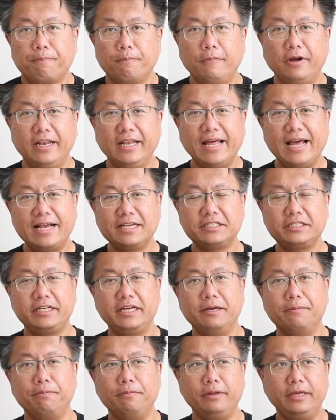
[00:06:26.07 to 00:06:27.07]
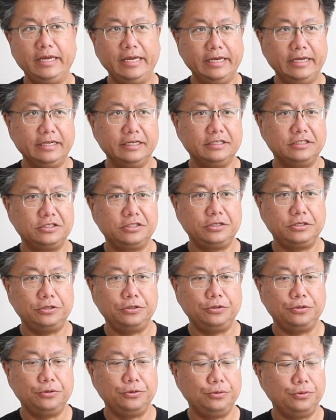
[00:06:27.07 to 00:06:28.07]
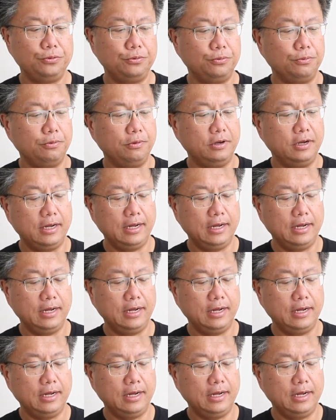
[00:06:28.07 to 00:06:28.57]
My last tip is to